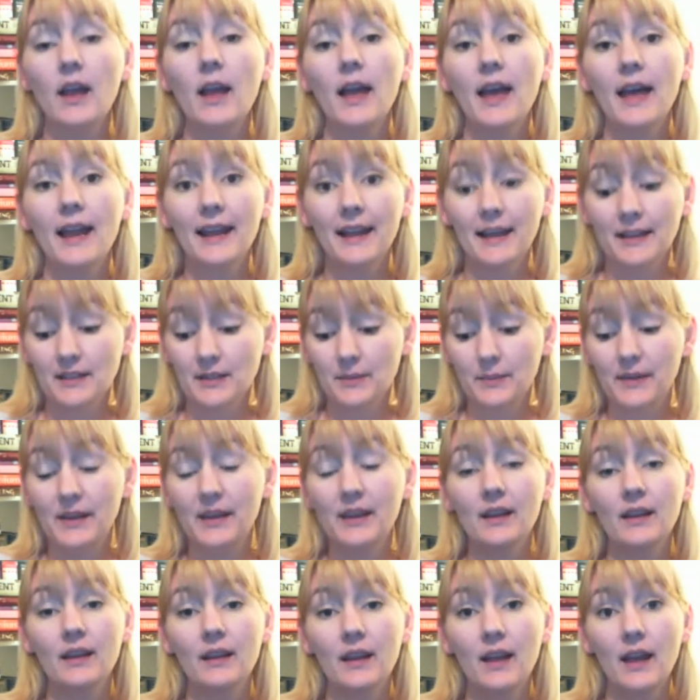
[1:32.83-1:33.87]
And I got to
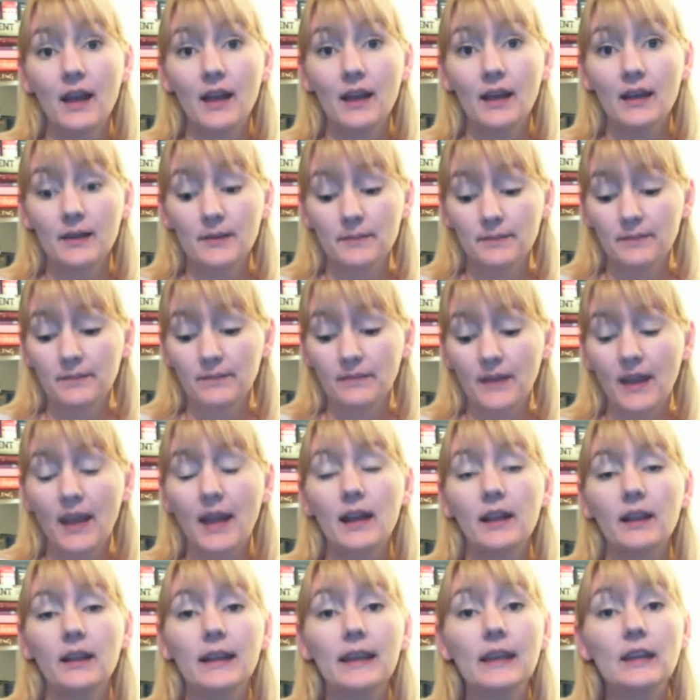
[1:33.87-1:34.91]
meet
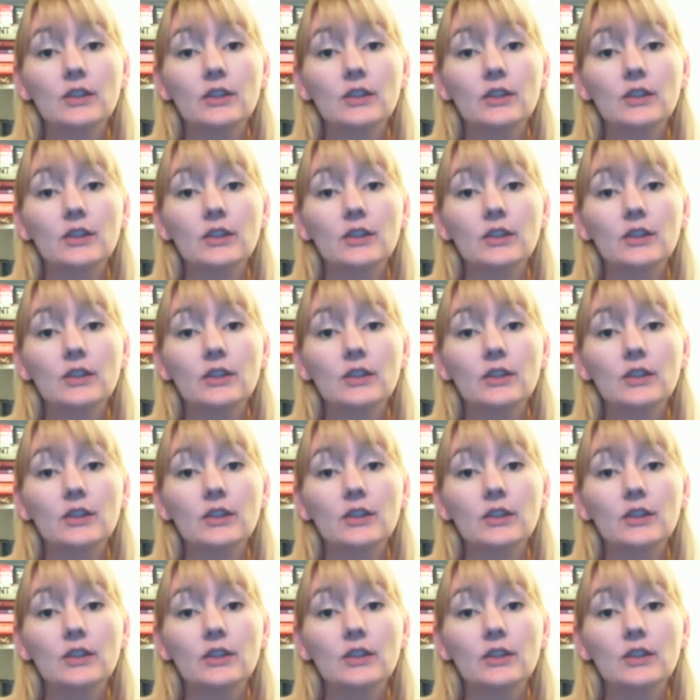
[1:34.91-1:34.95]
Ally,